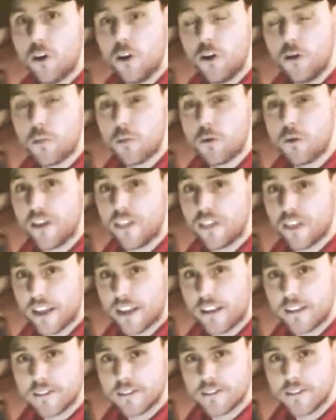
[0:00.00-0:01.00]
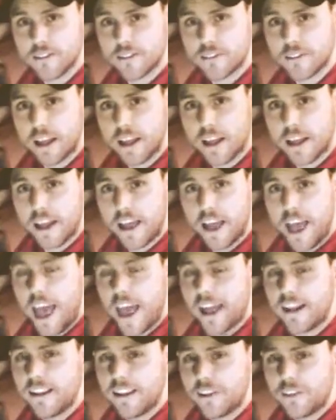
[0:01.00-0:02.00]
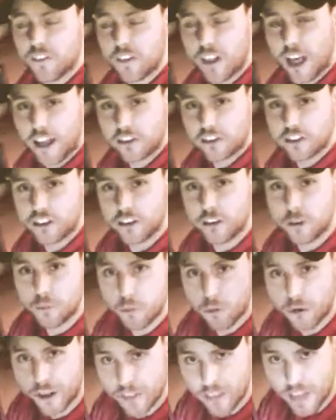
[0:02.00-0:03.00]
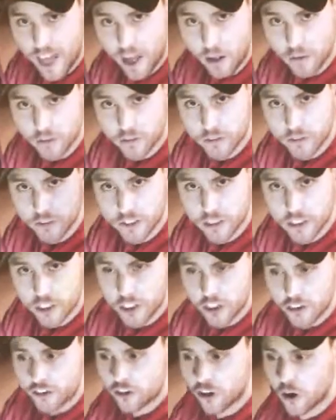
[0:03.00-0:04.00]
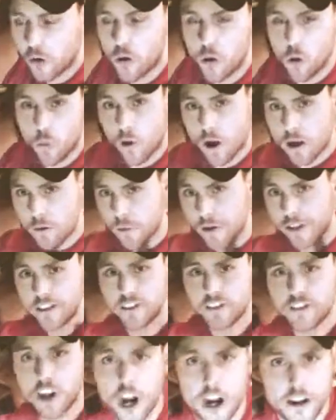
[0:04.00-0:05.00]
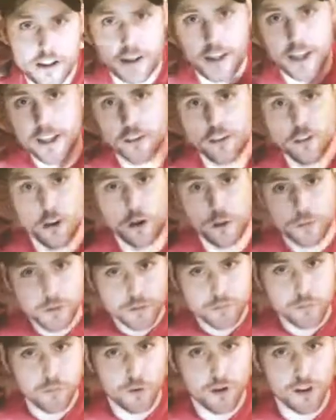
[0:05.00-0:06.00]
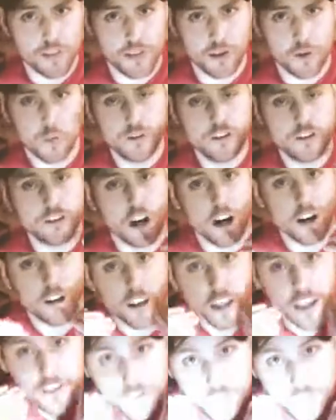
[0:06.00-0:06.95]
you breathe in. Any flexion, you breathe out. So when we start in terms of breathing, we start in